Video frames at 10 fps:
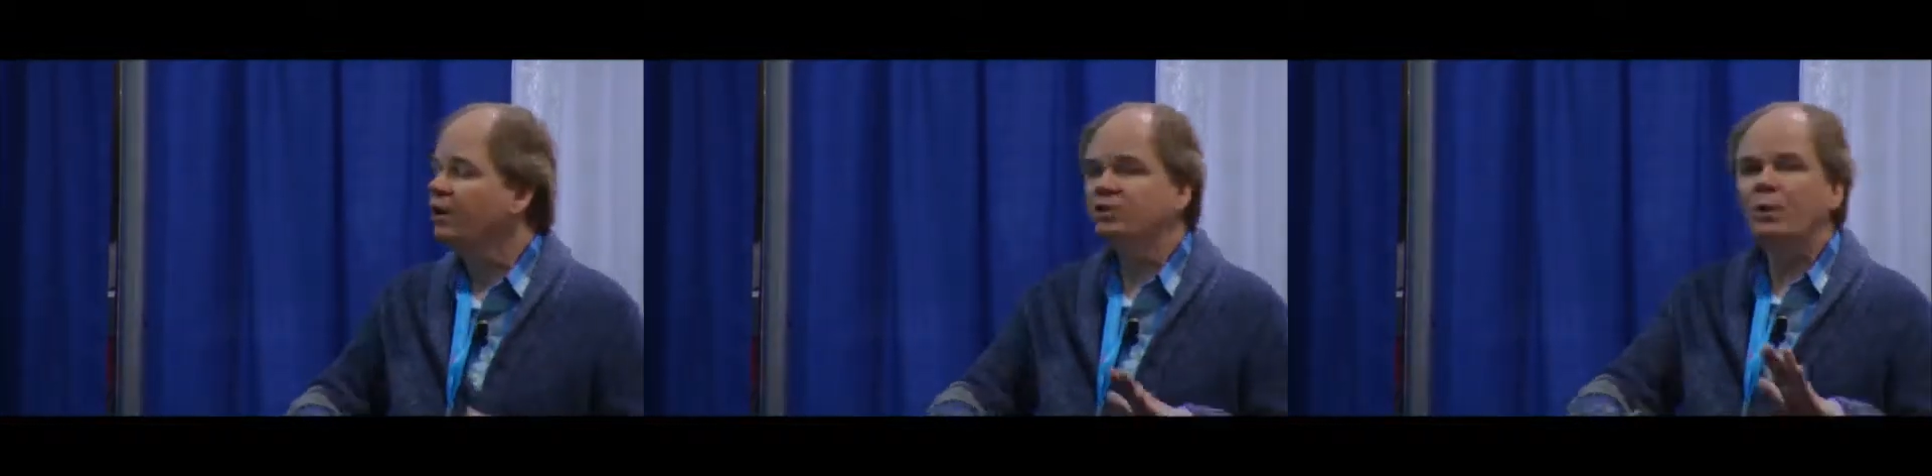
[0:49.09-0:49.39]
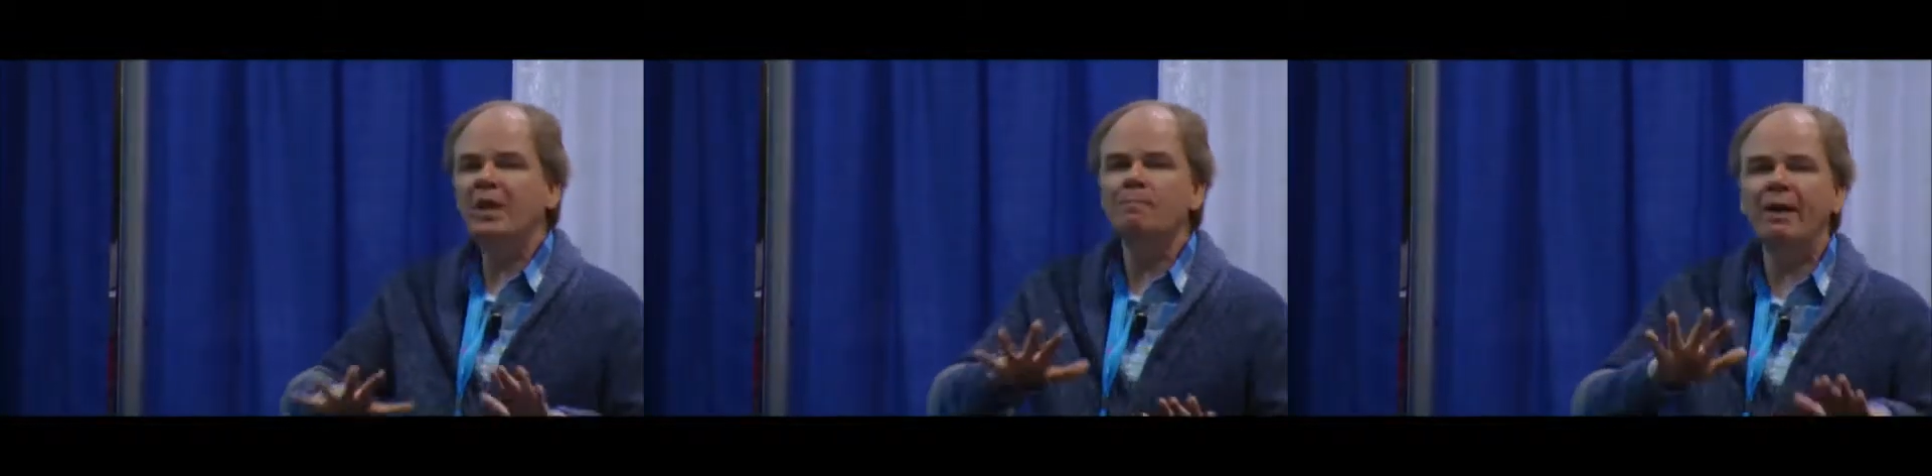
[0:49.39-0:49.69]
so
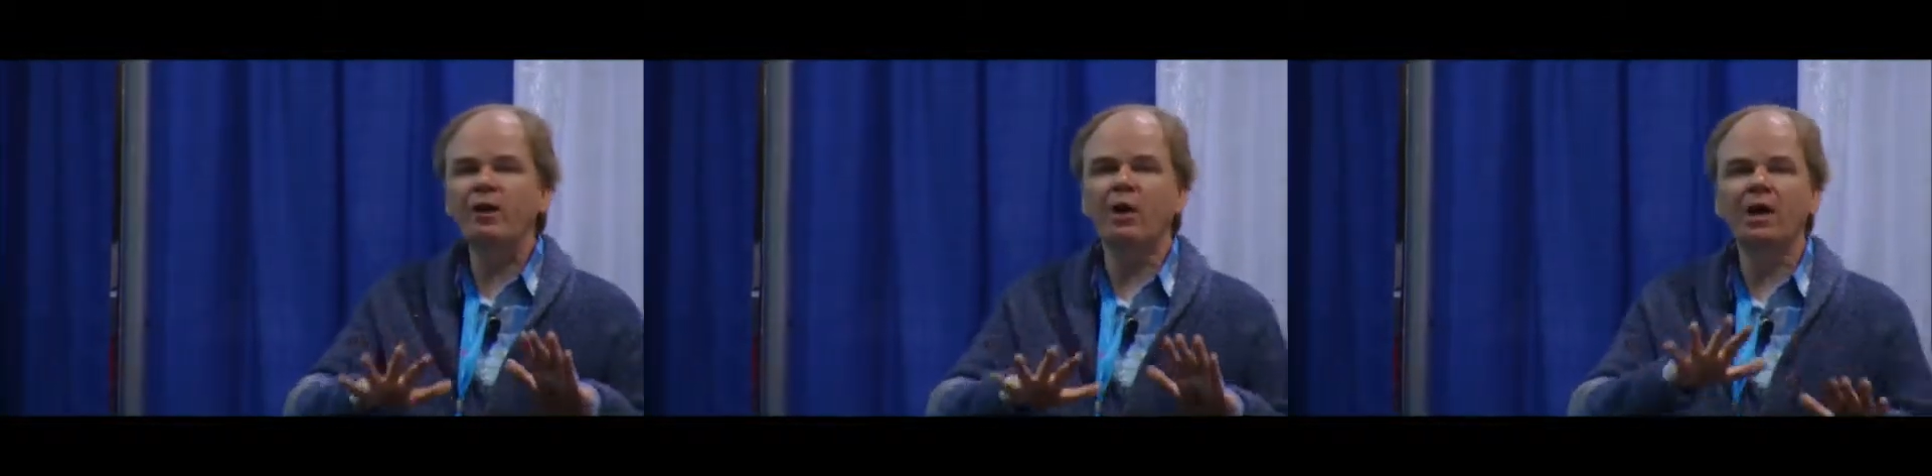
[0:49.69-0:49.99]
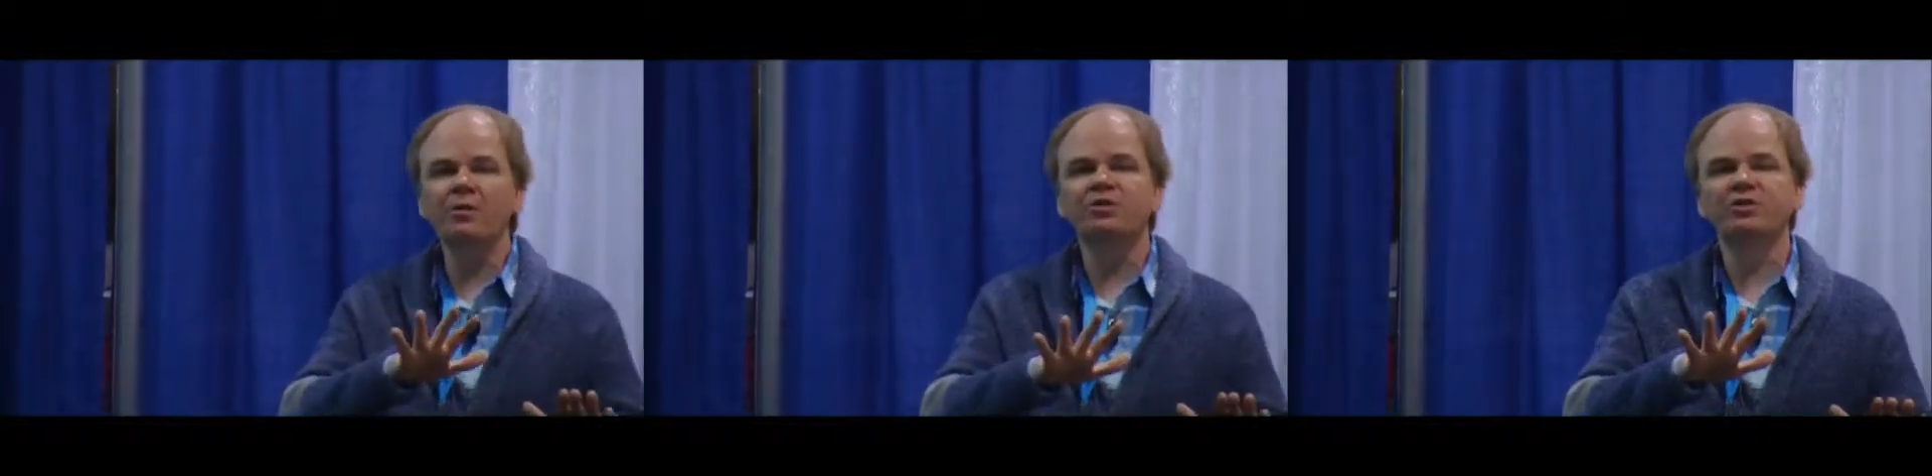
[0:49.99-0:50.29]
we can better
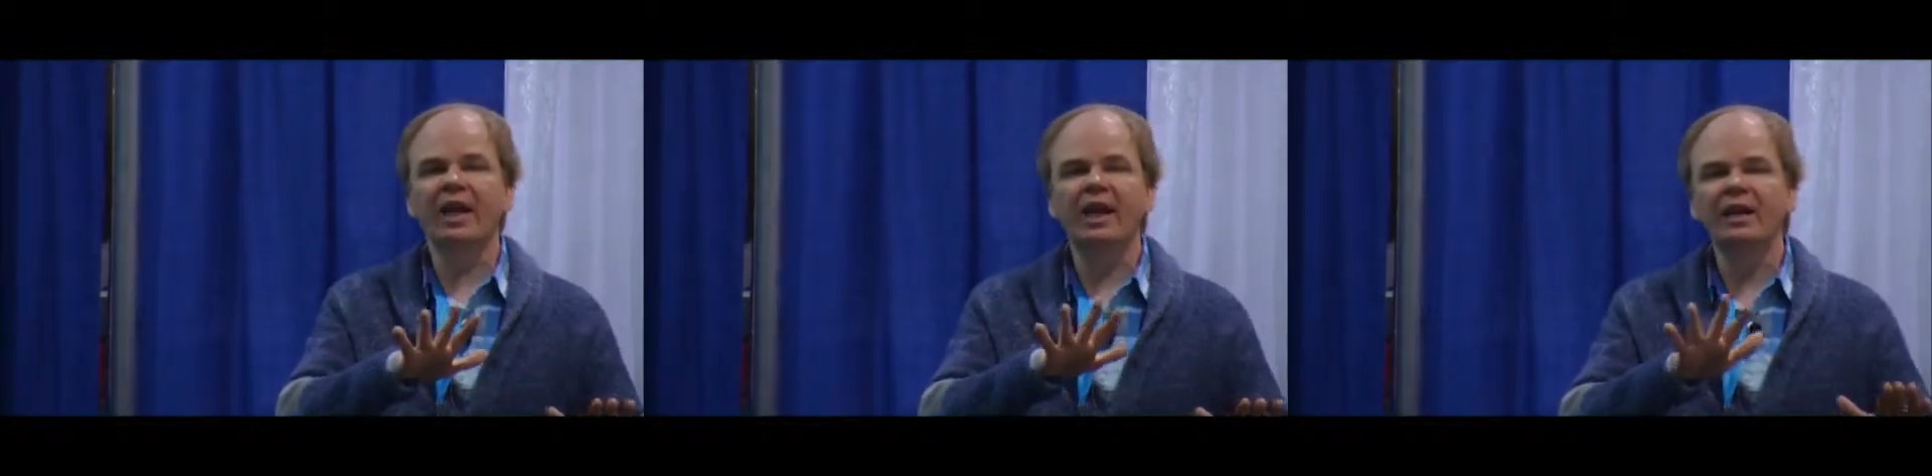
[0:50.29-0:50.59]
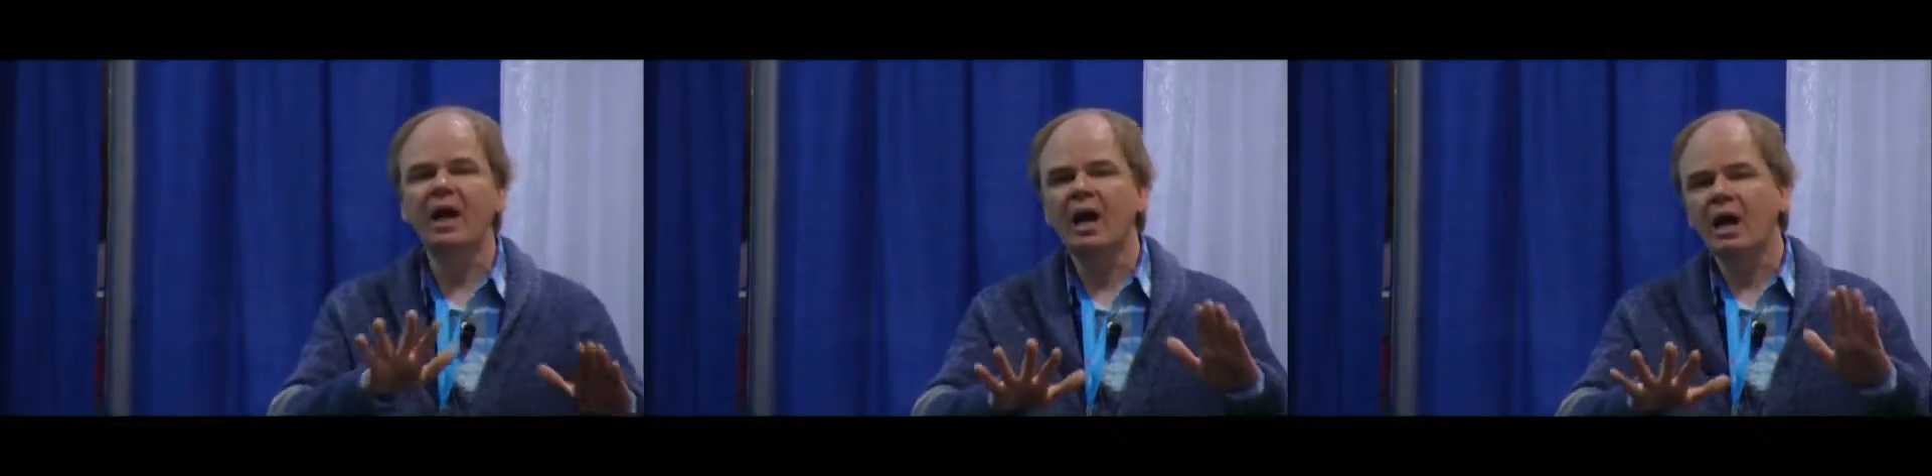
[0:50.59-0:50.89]
understand